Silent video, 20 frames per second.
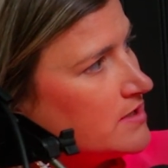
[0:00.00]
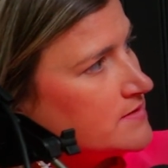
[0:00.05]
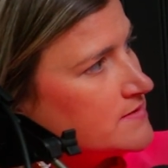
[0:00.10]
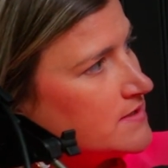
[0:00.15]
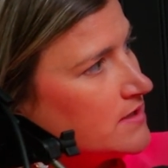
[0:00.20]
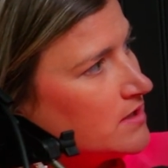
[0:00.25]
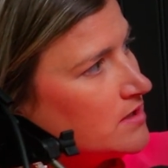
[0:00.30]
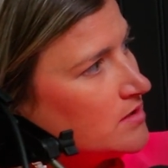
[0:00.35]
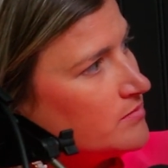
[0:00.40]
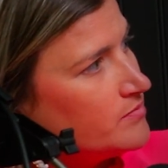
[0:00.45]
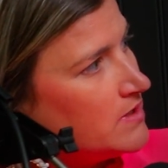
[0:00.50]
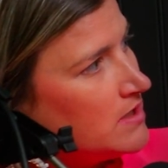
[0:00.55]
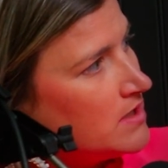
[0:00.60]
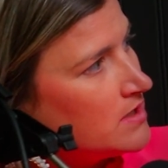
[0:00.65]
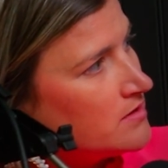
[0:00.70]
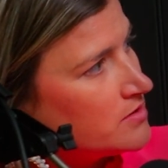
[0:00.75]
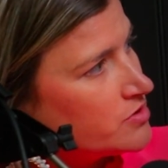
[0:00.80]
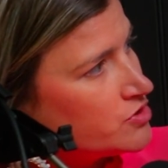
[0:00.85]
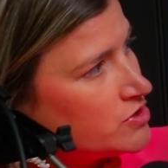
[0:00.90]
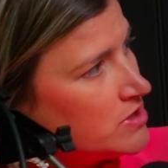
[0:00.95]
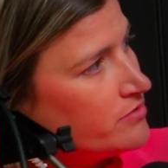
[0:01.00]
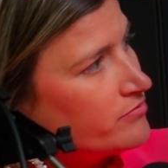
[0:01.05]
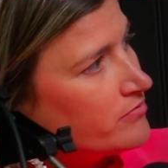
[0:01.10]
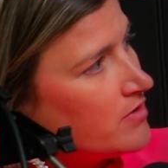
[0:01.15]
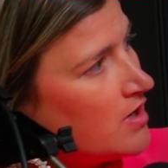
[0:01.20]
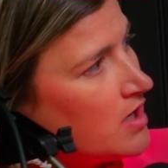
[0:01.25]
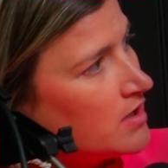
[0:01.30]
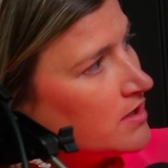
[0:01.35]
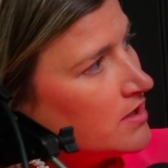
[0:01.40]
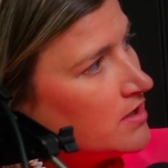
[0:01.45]
Is it going to be in the
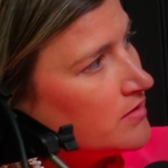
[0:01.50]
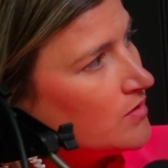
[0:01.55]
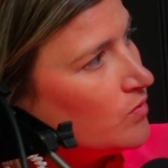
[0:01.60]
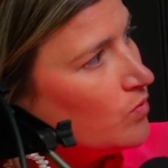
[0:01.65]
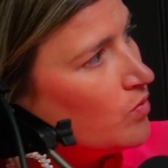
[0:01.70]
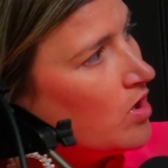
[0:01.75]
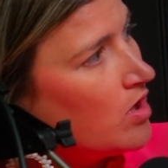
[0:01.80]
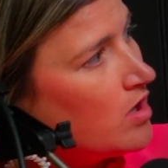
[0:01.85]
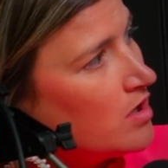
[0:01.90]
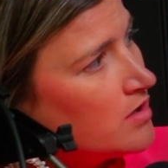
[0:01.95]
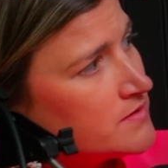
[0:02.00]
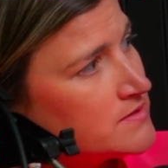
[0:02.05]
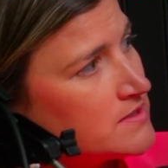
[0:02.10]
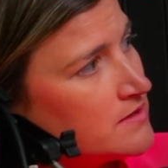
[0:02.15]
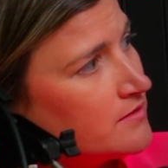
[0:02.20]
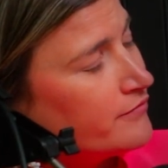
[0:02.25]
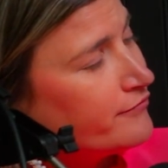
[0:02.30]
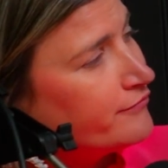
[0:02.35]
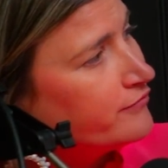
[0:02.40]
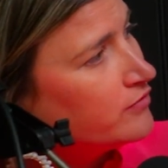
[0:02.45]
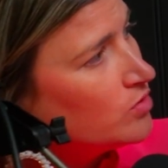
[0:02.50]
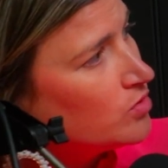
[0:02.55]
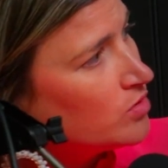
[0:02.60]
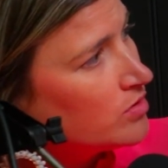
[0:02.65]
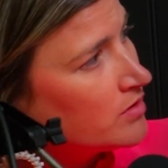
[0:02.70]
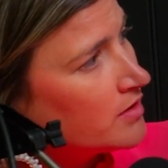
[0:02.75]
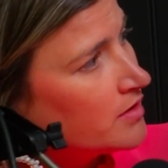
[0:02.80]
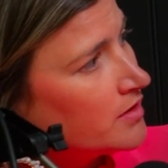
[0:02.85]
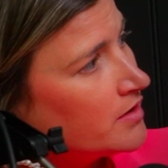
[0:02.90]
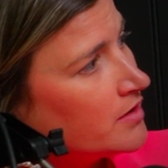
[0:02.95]
sheetrock, in the walls, in the
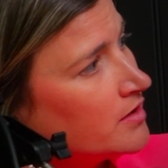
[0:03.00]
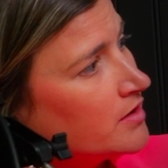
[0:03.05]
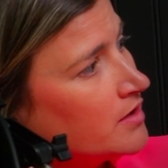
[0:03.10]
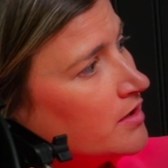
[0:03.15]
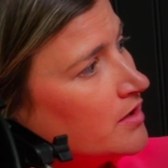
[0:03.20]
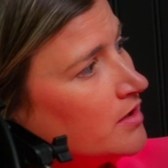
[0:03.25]
floor?